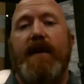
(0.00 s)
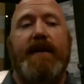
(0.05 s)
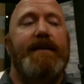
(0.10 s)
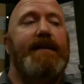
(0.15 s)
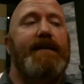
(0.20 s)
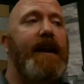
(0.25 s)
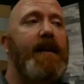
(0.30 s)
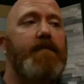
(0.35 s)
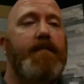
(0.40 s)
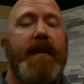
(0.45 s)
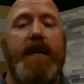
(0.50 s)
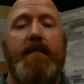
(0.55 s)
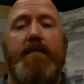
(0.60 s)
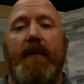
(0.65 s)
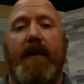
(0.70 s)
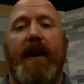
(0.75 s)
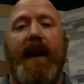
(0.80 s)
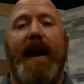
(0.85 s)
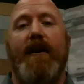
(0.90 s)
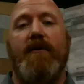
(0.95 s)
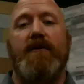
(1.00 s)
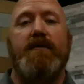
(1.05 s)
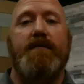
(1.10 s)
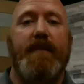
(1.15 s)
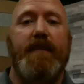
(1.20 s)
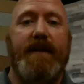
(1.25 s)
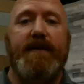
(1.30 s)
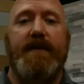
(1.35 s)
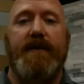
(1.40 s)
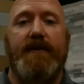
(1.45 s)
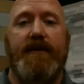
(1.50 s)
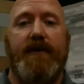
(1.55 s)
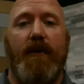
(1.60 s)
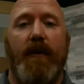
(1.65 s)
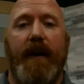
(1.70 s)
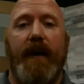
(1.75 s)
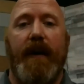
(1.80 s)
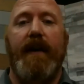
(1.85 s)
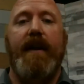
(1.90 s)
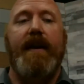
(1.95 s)
10 people, how's business
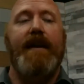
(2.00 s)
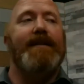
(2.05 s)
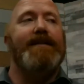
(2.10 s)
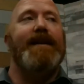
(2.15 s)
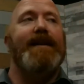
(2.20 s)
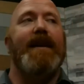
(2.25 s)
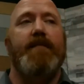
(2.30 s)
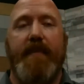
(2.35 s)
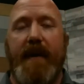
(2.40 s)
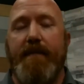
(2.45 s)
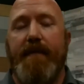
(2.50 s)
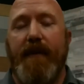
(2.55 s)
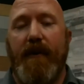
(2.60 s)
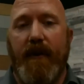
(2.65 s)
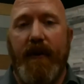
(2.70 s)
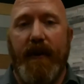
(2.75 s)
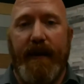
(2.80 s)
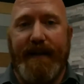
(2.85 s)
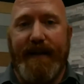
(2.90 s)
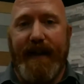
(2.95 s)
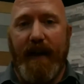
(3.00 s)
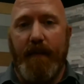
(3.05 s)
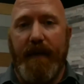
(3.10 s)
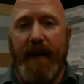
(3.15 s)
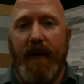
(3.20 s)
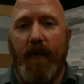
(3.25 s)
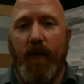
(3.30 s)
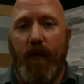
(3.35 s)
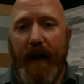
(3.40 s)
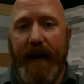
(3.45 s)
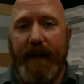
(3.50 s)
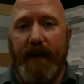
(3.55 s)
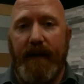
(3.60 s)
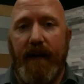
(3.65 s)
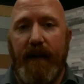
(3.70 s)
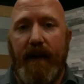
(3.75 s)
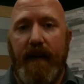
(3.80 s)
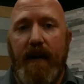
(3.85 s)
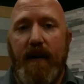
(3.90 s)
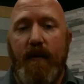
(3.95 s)
going? 10 people are going to tell me great.
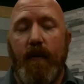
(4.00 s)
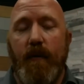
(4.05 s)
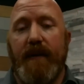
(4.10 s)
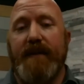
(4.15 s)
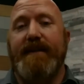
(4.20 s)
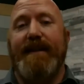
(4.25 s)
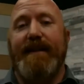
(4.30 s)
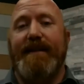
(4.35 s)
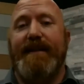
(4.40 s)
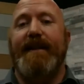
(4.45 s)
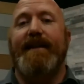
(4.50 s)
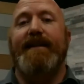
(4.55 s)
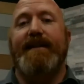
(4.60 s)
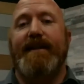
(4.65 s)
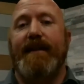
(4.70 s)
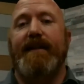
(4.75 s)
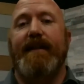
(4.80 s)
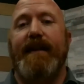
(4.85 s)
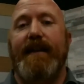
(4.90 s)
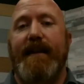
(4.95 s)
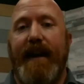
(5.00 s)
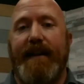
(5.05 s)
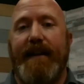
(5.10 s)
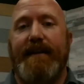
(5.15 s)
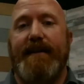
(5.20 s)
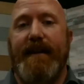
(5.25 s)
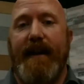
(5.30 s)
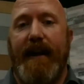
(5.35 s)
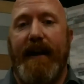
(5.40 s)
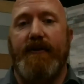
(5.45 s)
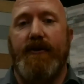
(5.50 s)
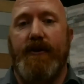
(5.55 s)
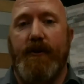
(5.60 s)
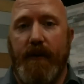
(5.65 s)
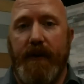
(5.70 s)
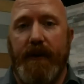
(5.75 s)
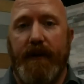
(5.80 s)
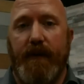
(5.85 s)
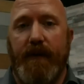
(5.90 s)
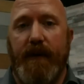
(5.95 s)
Well, statistically, that's not
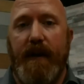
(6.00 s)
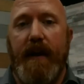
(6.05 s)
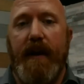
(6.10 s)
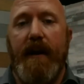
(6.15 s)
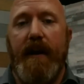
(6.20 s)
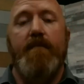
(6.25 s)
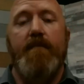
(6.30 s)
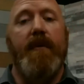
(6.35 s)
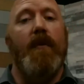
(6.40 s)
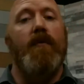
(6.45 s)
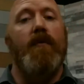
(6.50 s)
true. But